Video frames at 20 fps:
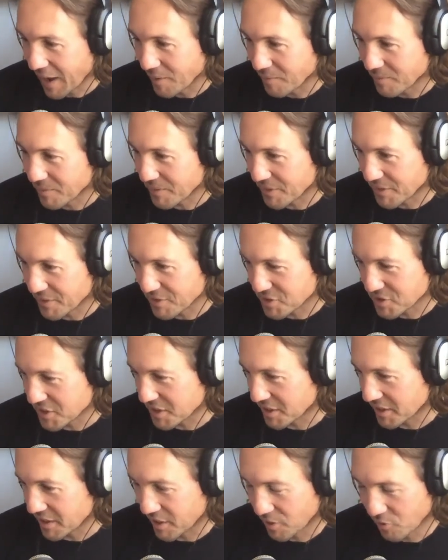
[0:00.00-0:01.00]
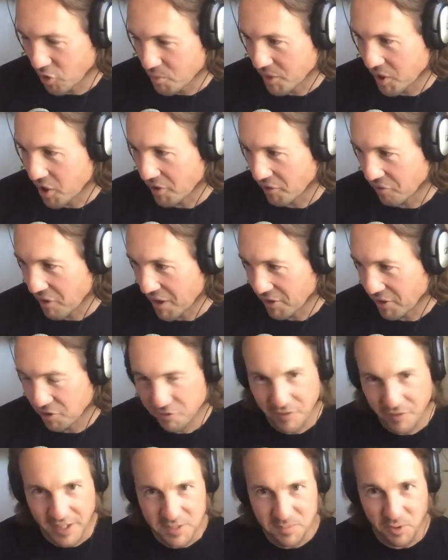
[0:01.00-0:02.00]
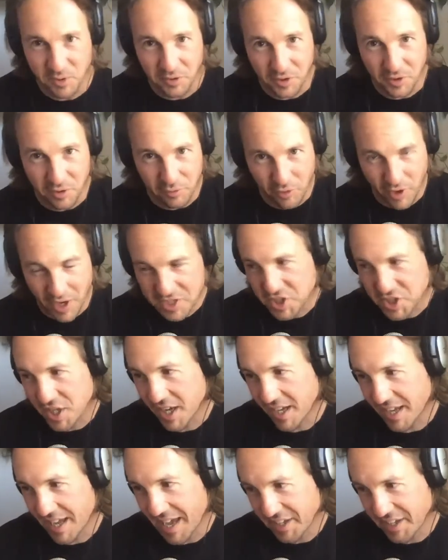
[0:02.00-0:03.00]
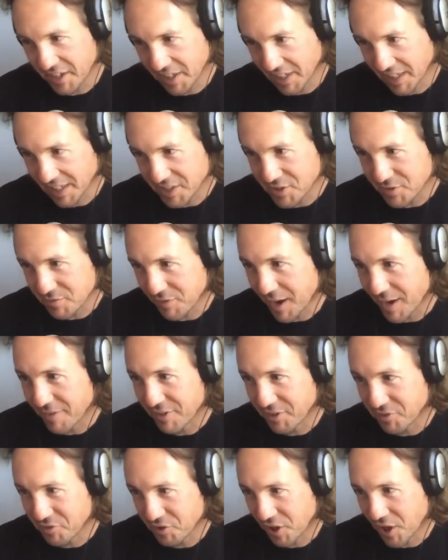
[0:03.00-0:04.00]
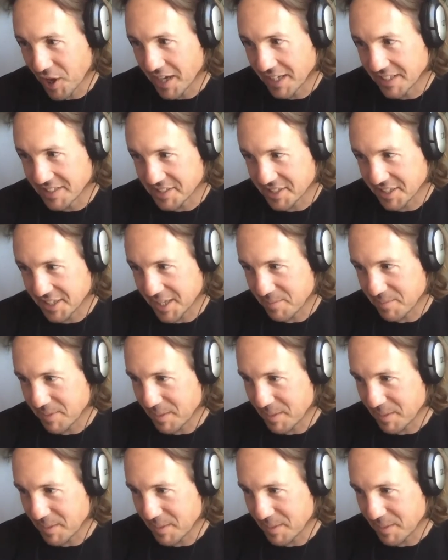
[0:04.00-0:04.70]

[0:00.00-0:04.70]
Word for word: Um, there was a, a, rumor going around on Facebook that Russia had unleashed 500 lions